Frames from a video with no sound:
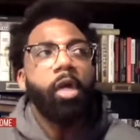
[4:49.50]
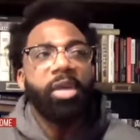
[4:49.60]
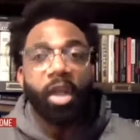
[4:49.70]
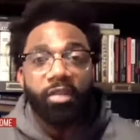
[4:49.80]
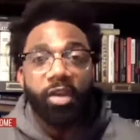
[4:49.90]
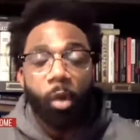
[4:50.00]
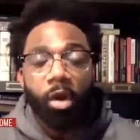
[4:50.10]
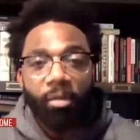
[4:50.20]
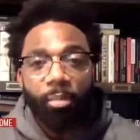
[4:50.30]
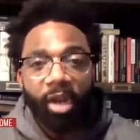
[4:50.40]
because he
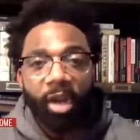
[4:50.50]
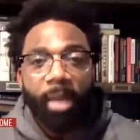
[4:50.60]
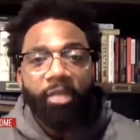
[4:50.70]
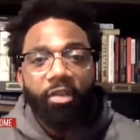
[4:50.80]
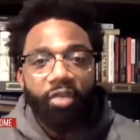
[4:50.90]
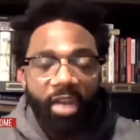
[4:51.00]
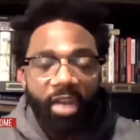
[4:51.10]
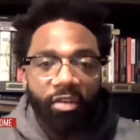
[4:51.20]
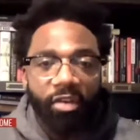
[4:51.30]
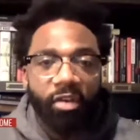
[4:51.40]
wanted to bring about the
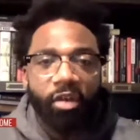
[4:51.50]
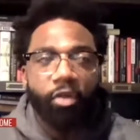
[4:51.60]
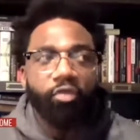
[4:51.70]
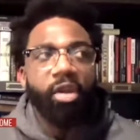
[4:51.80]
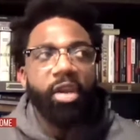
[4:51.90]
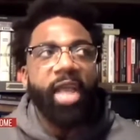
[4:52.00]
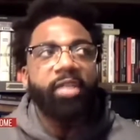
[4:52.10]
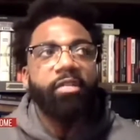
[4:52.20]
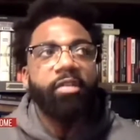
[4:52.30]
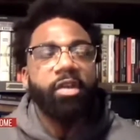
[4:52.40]
changes in this country. And
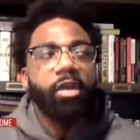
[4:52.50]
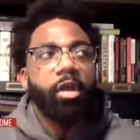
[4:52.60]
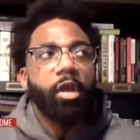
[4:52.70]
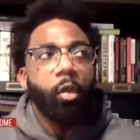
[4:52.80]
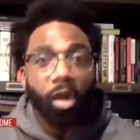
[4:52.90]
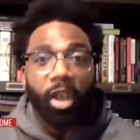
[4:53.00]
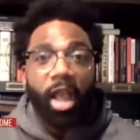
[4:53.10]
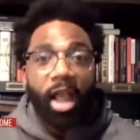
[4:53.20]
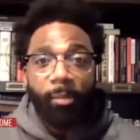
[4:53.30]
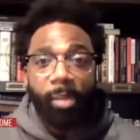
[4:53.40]
that's what a
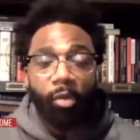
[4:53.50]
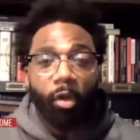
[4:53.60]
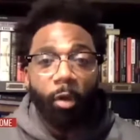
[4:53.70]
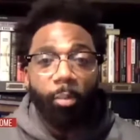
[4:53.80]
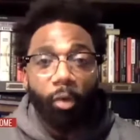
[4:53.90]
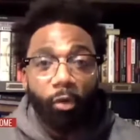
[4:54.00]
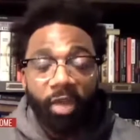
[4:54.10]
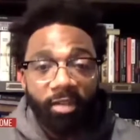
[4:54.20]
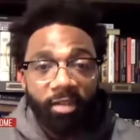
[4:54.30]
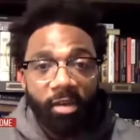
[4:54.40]
lot of people are
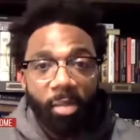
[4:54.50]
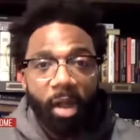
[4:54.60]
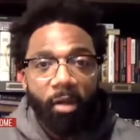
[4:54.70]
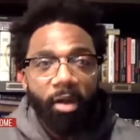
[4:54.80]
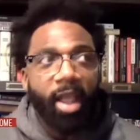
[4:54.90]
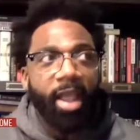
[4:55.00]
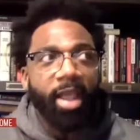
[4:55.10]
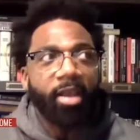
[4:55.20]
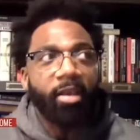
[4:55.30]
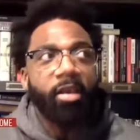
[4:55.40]
protesting about.
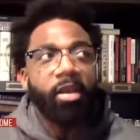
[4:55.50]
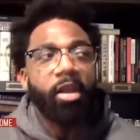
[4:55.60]
And